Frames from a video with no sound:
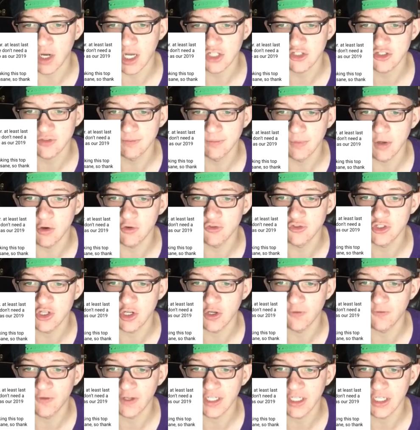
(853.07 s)
Watch
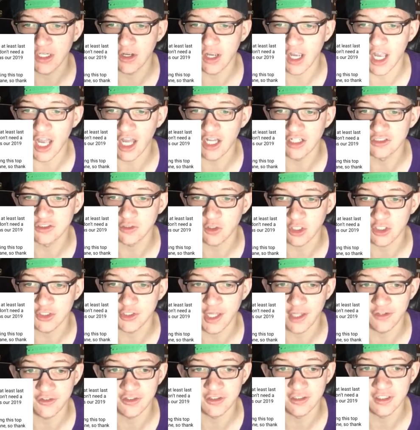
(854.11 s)
Mojo video as our
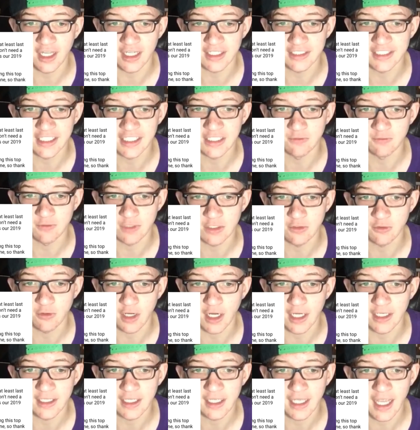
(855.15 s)
2019
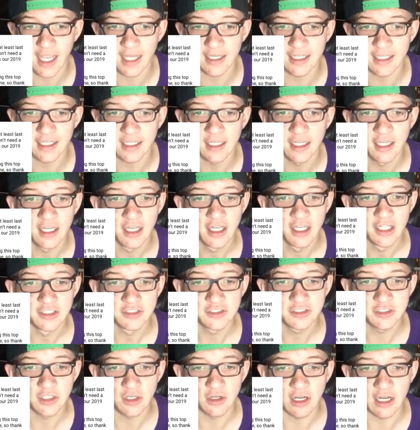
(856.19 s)
rewind edit.
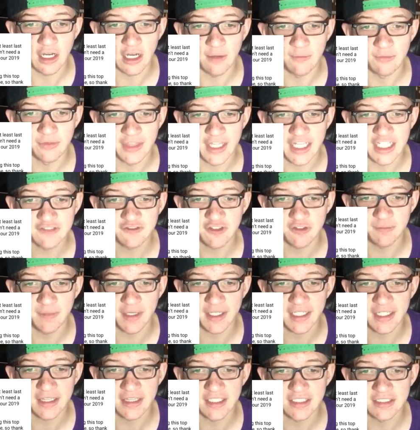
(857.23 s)
So um, thanks for
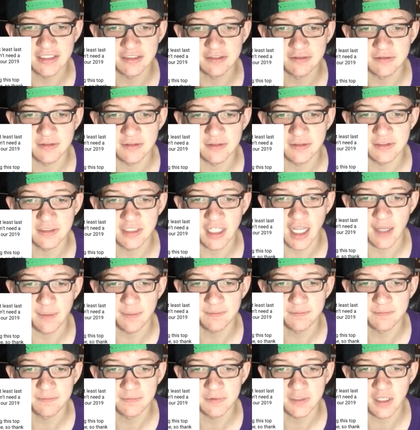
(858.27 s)
making this
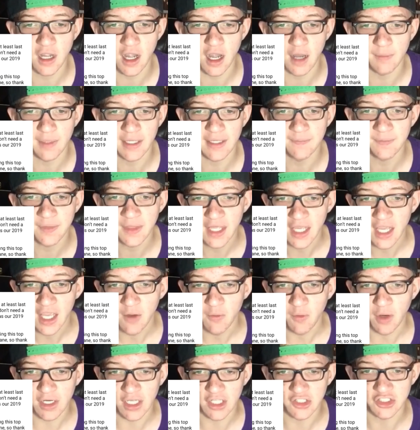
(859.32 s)
top comment.
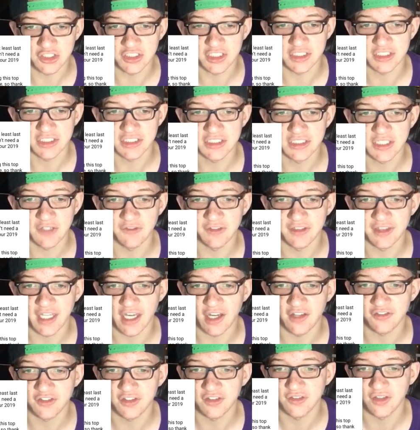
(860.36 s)

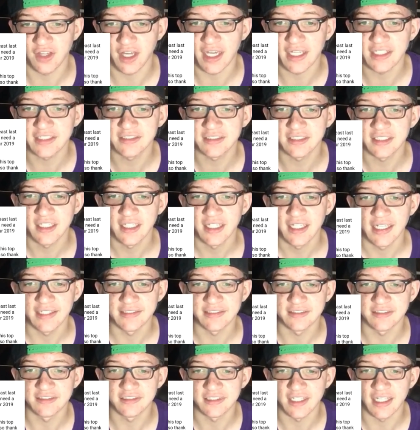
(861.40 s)
167,000 likes is
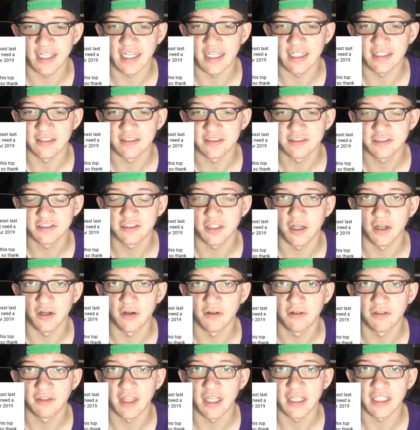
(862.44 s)
insane.
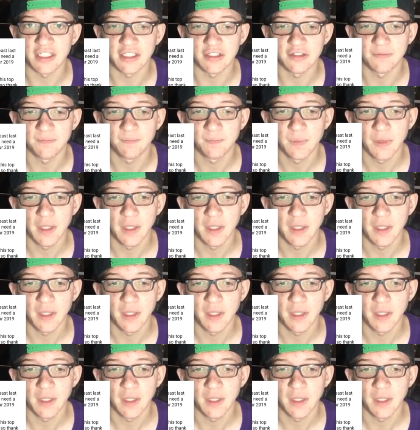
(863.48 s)
So thank you.